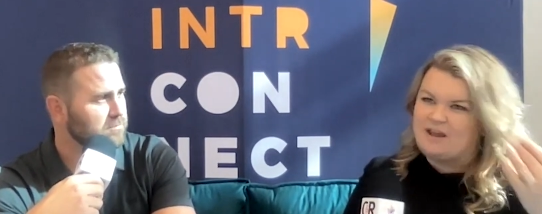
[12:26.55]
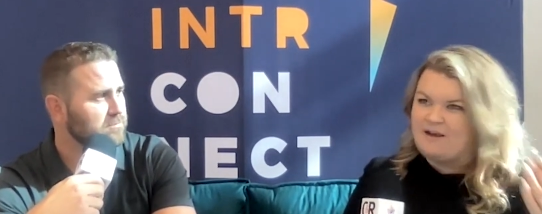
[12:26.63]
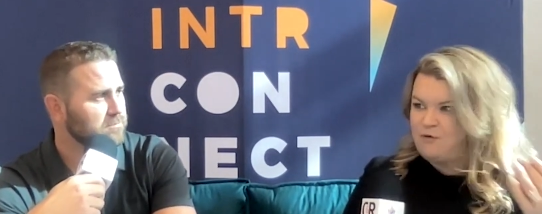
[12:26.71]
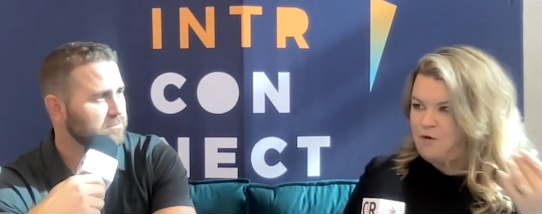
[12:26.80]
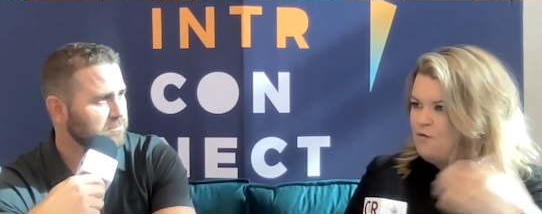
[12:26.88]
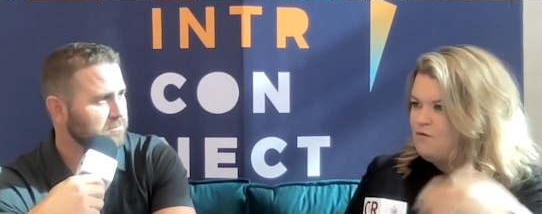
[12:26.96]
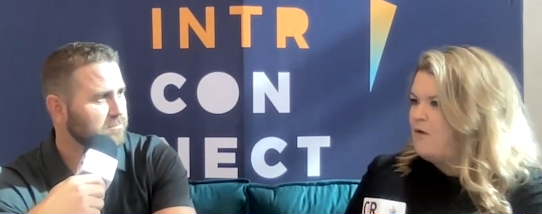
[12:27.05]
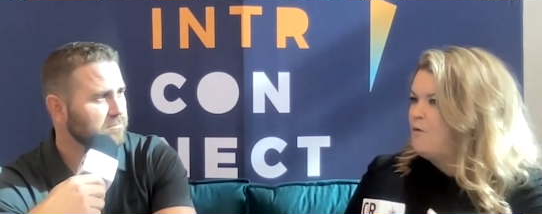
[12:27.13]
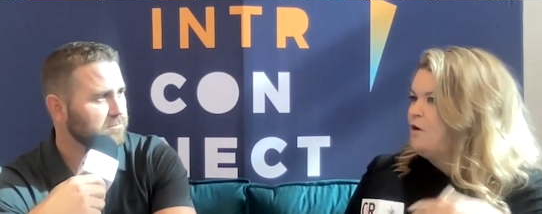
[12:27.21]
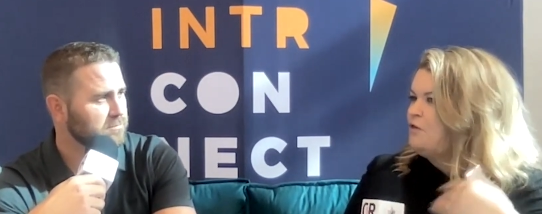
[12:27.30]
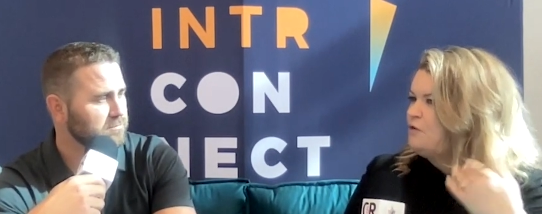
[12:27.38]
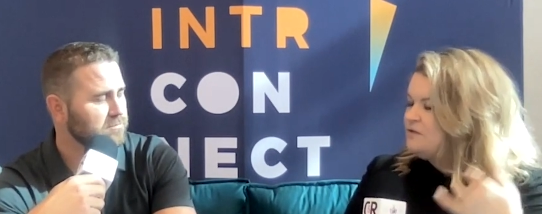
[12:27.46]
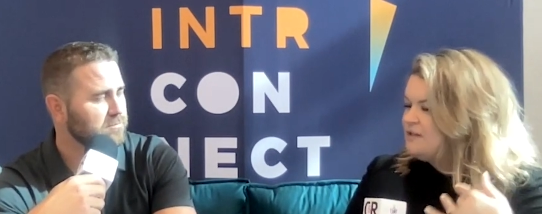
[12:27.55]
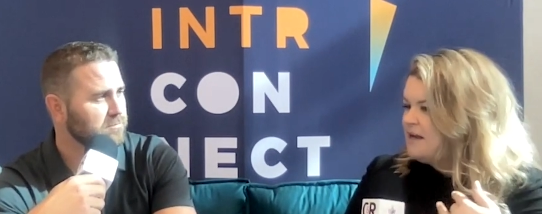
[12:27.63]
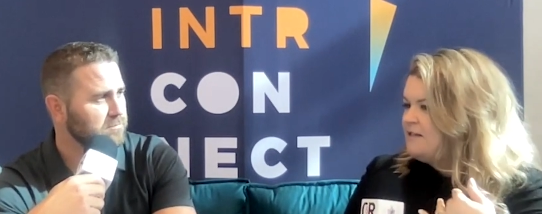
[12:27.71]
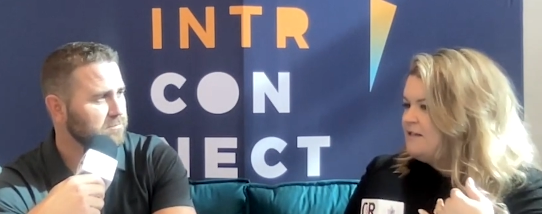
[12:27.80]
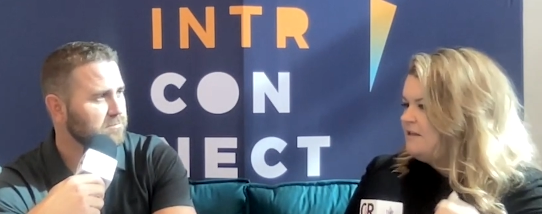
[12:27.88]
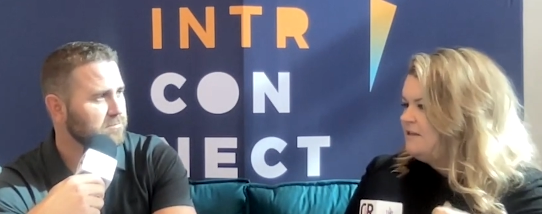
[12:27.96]
Speaker 1: They have their own network, those
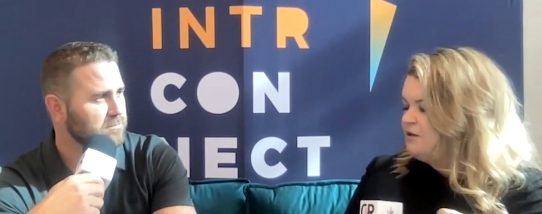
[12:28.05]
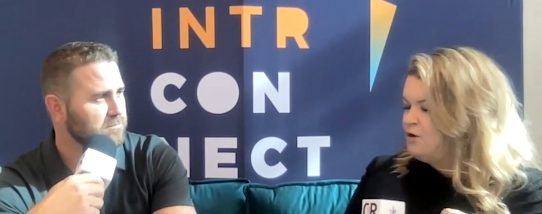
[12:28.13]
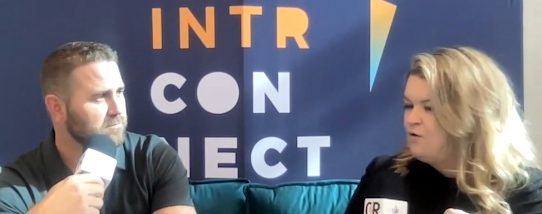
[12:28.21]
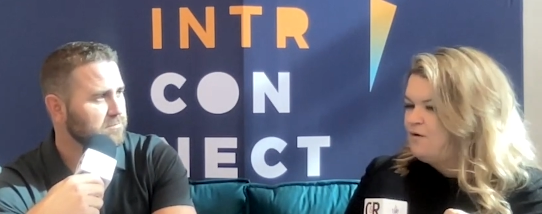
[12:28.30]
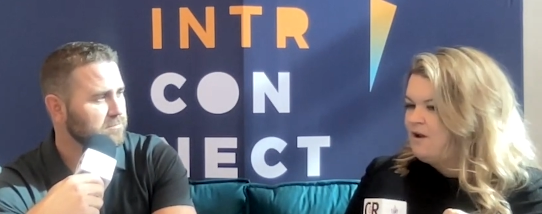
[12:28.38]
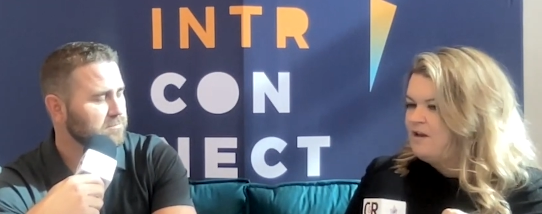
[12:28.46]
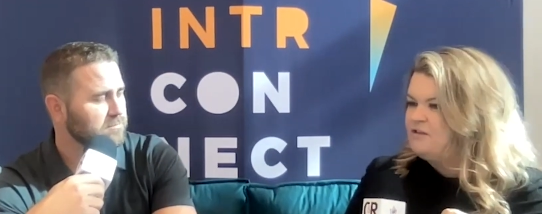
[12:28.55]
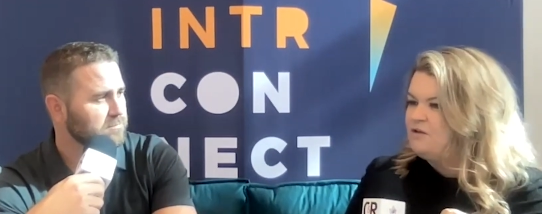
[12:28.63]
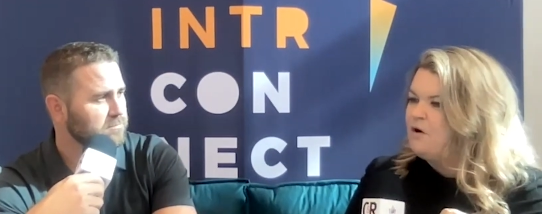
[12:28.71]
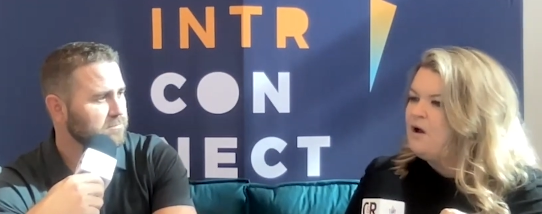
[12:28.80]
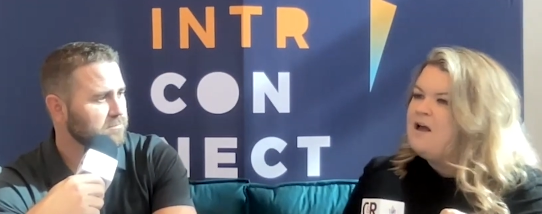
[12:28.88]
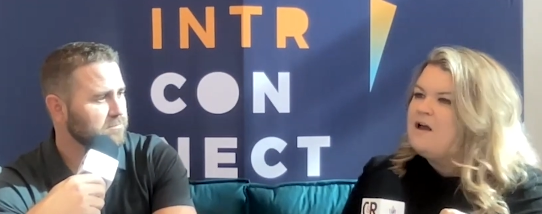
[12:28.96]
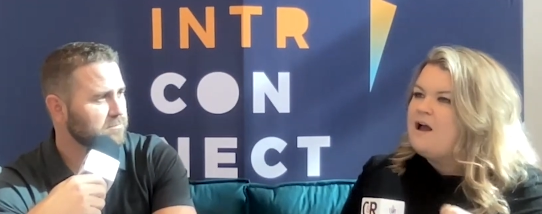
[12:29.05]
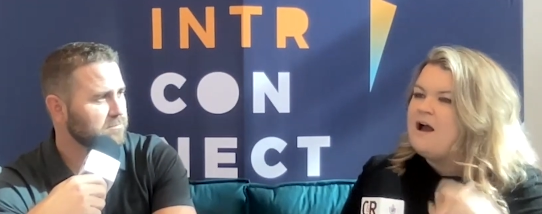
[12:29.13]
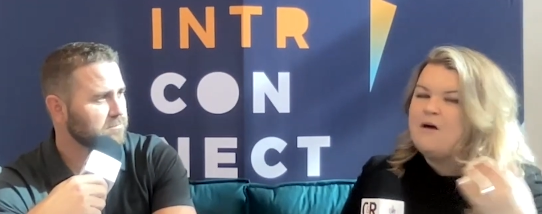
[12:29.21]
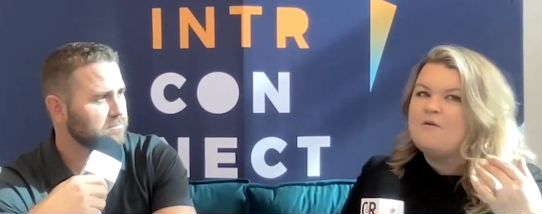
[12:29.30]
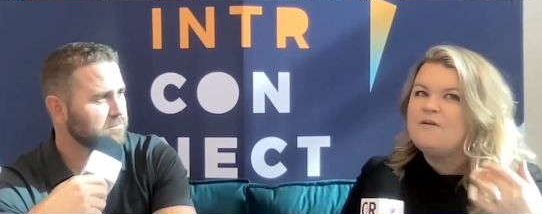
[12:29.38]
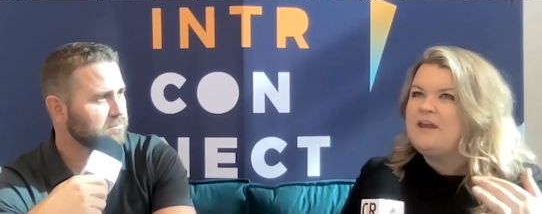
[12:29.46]
kind of things that are going on. So
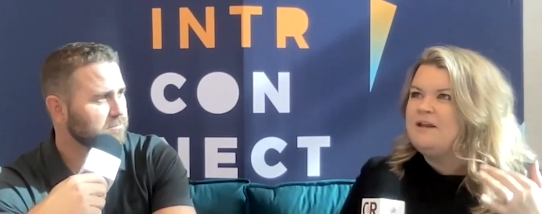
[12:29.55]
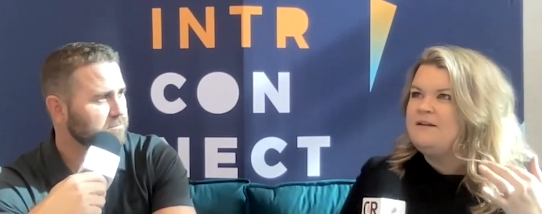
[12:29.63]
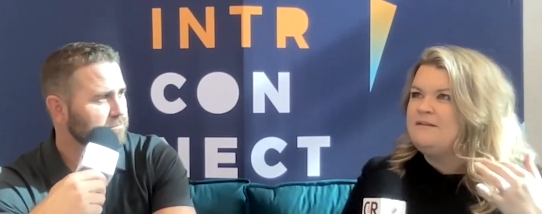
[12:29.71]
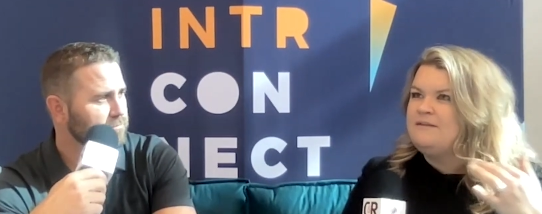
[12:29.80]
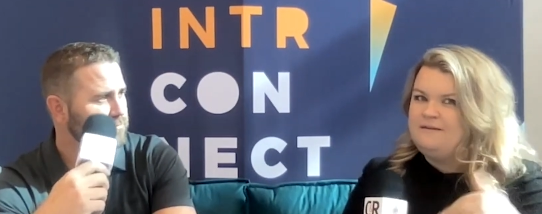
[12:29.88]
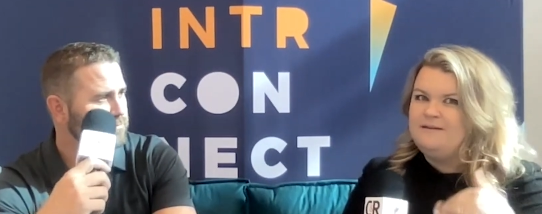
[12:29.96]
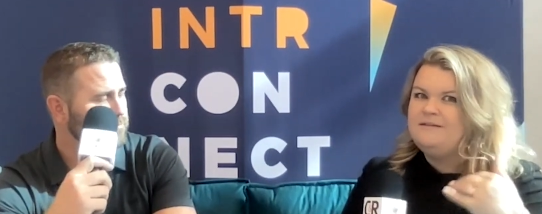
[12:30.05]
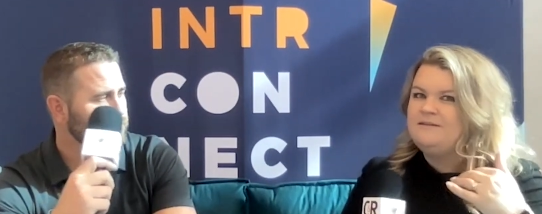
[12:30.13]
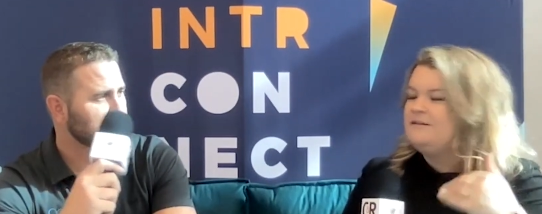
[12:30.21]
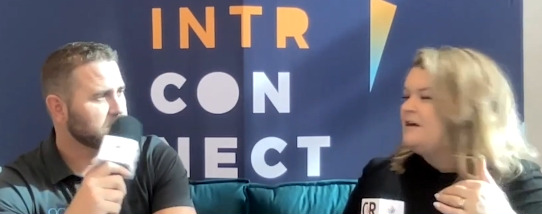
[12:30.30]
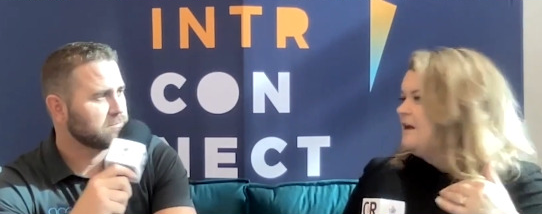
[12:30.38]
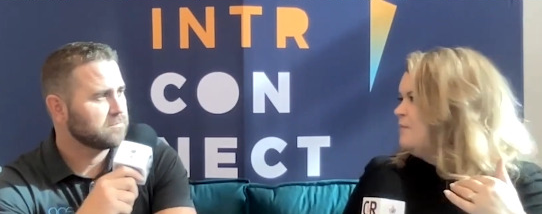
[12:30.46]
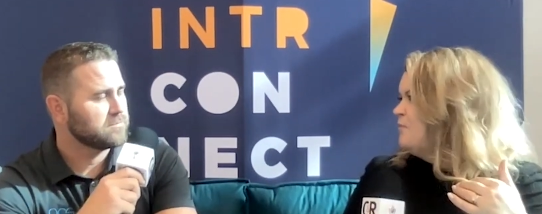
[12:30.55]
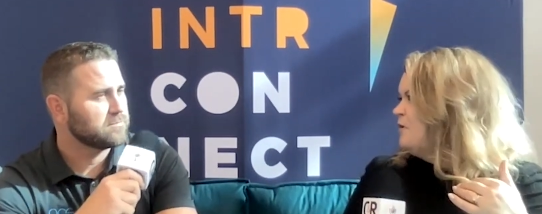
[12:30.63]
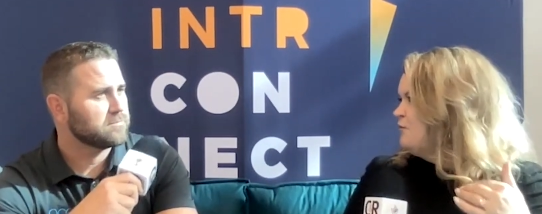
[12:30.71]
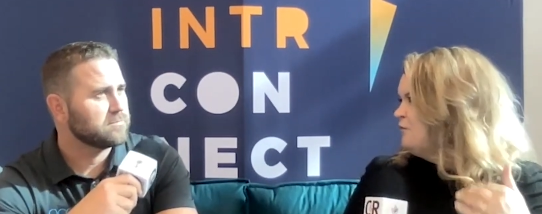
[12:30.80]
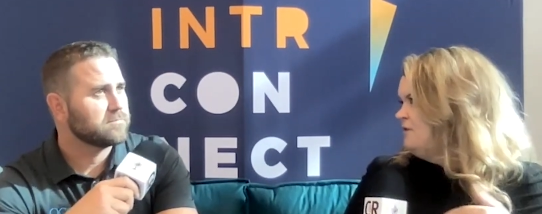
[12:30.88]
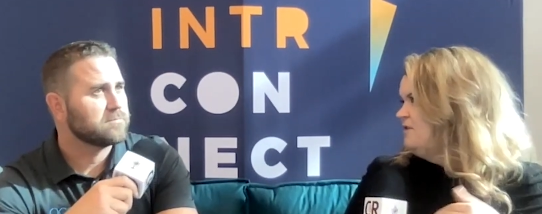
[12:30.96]
how can this type
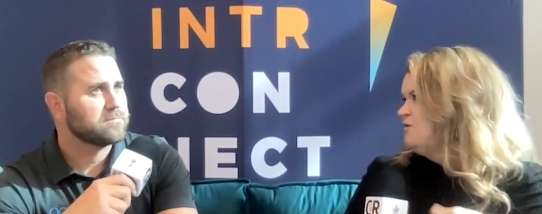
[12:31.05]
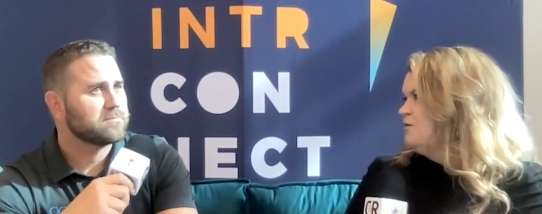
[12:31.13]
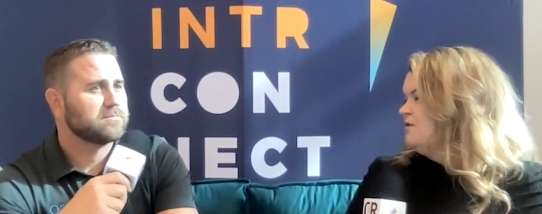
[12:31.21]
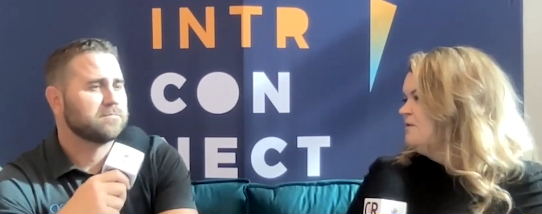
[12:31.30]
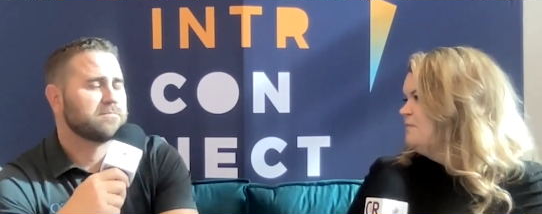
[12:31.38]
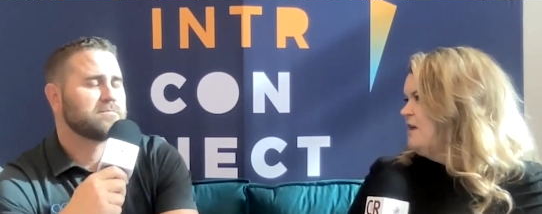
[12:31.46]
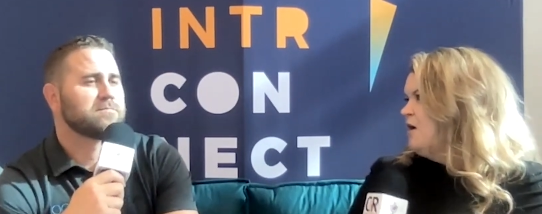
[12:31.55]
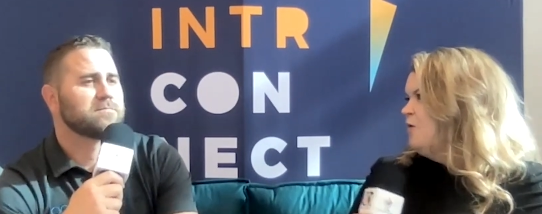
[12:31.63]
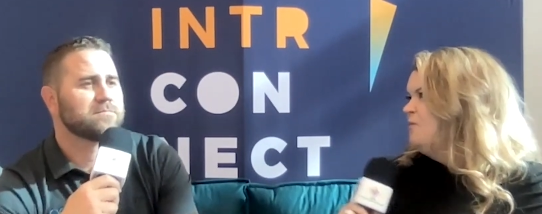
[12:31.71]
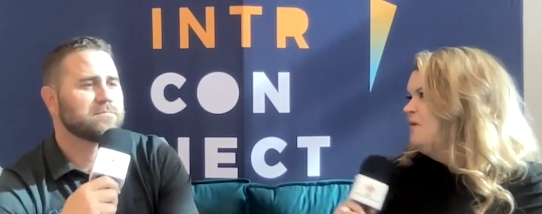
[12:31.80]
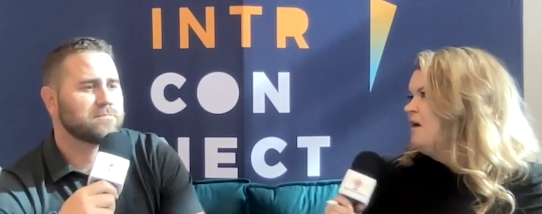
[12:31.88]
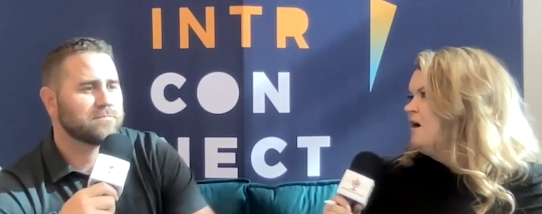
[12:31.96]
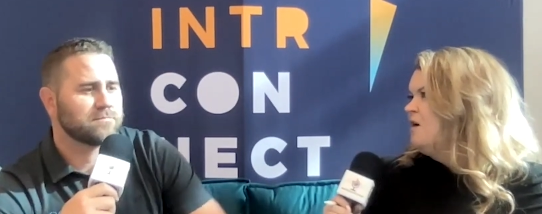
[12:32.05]
of resource be helping